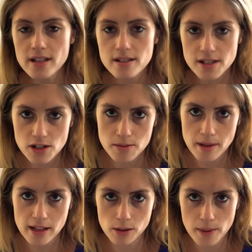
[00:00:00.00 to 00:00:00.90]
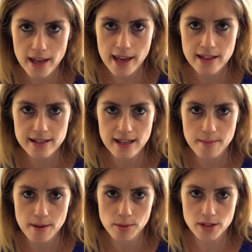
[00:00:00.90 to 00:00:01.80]
excuse me, on the weekends,
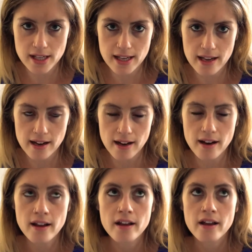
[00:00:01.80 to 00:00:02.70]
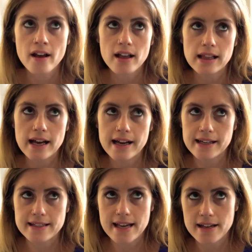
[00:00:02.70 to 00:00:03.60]
I'm able to get in
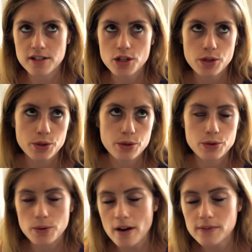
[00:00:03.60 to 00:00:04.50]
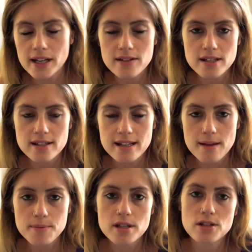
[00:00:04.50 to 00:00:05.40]
like 10 to 12,000
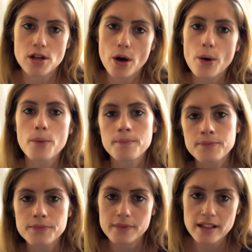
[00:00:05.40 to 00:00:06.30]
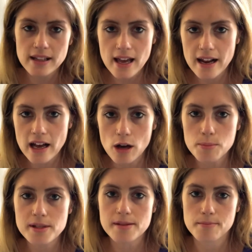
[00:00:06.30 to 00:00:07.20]
steps. So it kind of
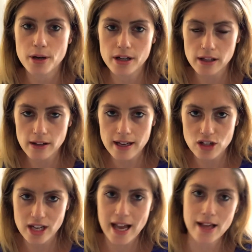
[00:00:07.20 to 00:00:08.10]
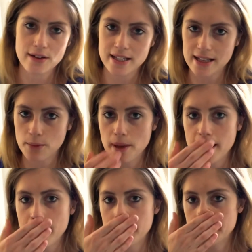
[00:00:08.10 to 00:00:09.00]
helps burn a little extra calories on the
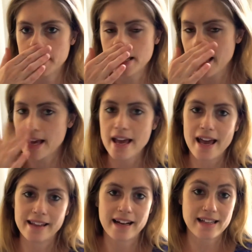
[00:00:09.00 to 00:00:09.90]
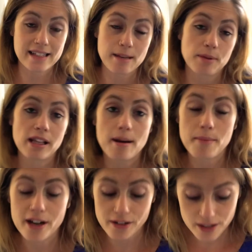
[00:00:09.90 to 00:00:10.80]
weekends, and then I sleep a lot
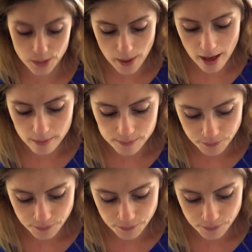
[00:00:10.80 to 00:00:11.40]
better as well.